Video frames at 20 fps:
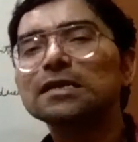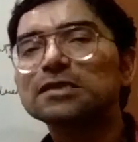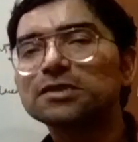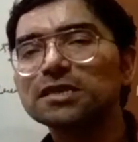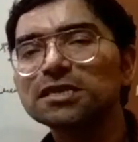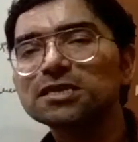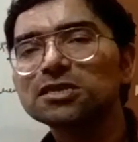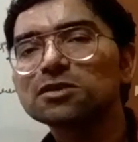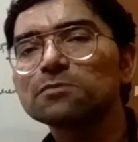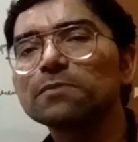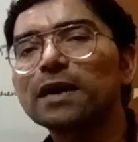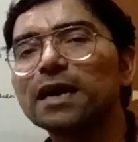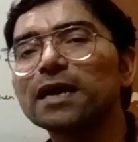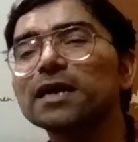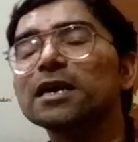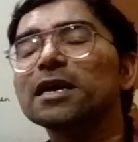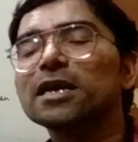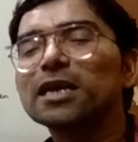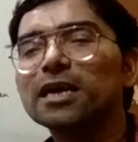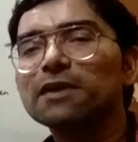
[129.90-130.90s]
just
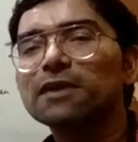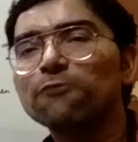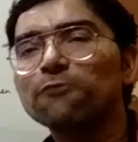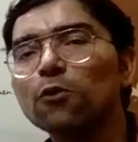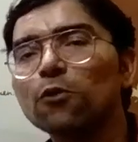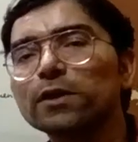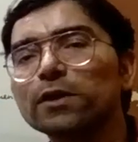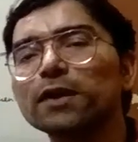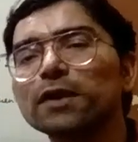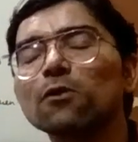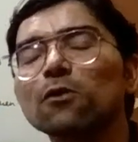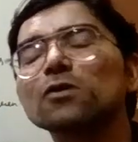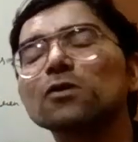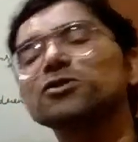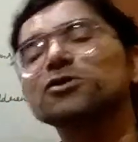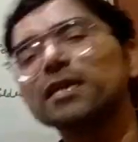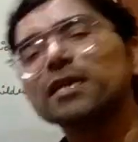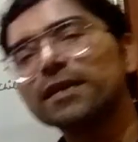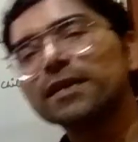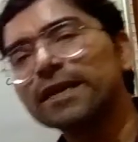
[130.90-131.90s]
by evoking or
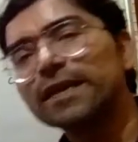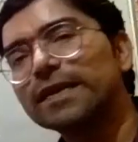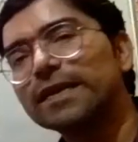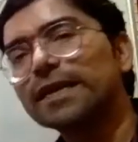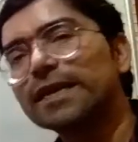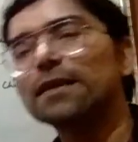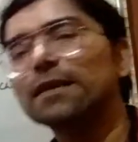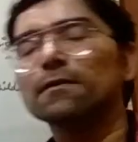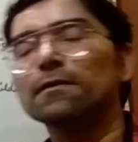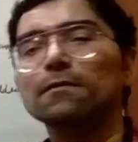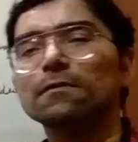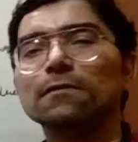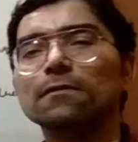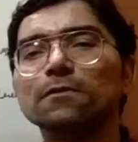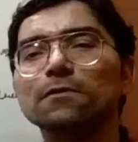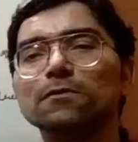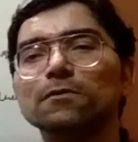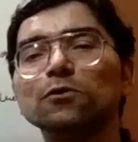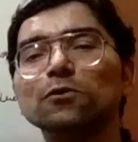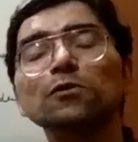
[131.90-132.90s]
generating
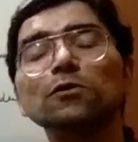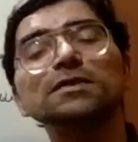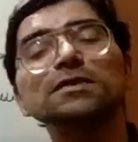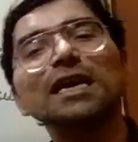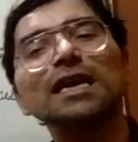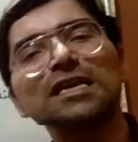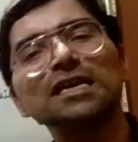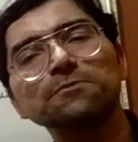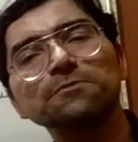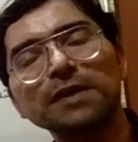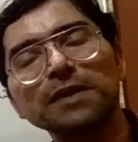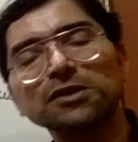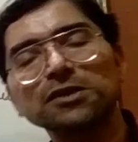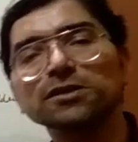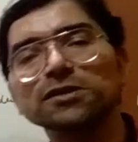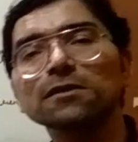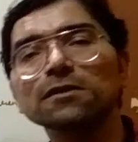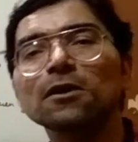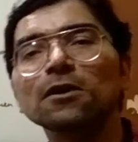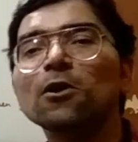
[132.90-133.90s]
those
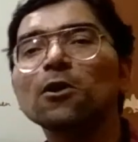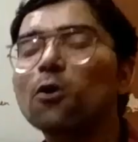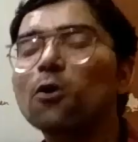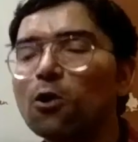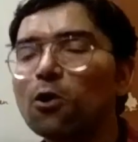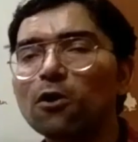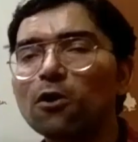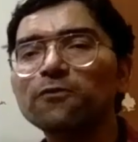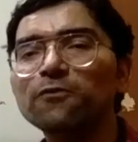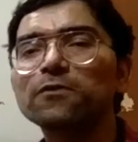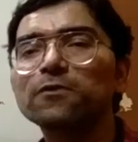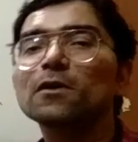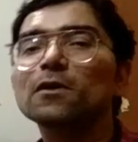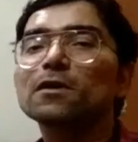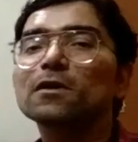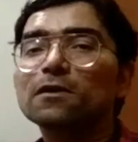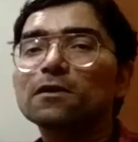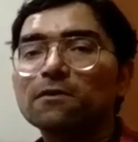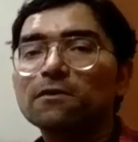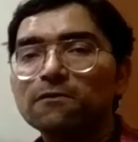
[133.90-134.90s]
expression of
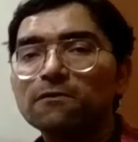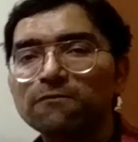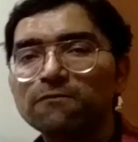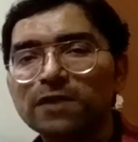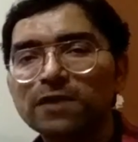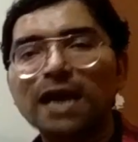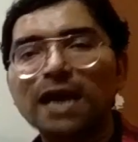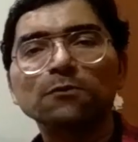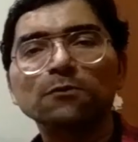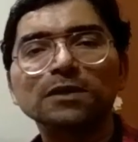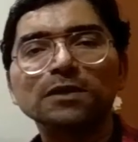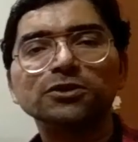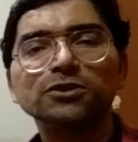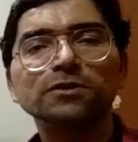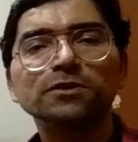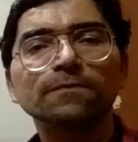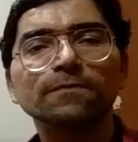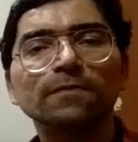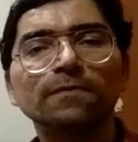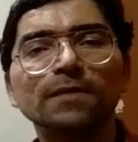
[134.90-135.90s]

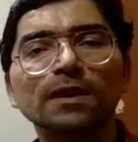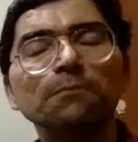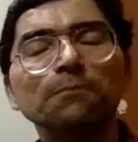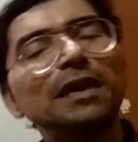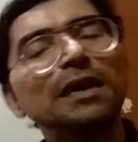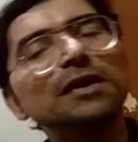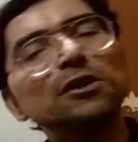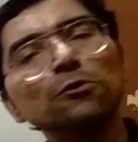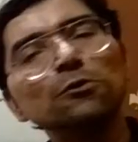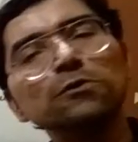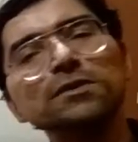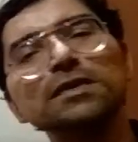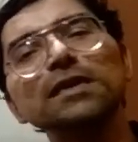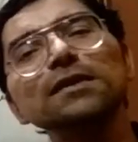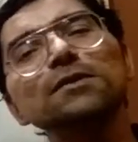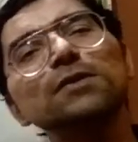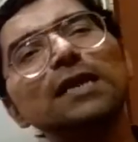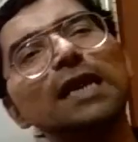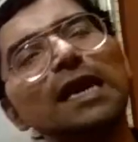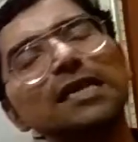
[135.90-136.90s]
language. By
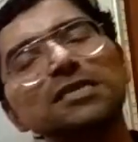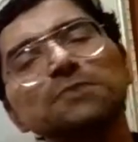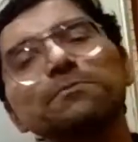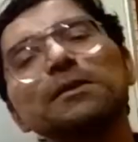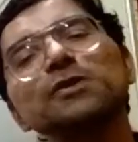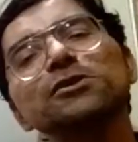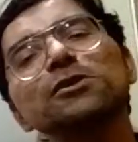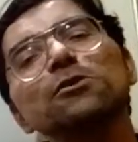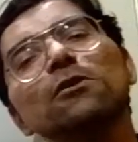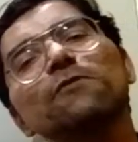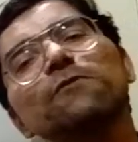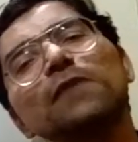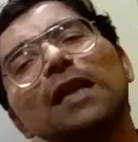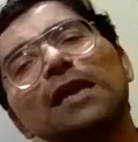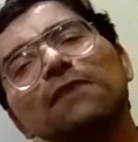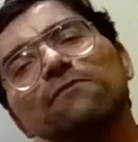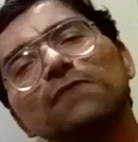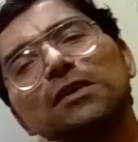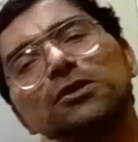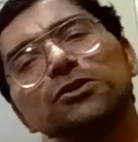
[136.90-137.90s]
using the expression of
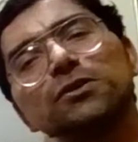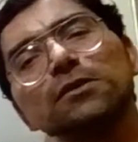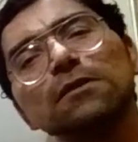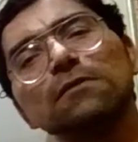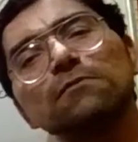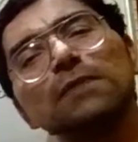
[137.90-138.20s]
language,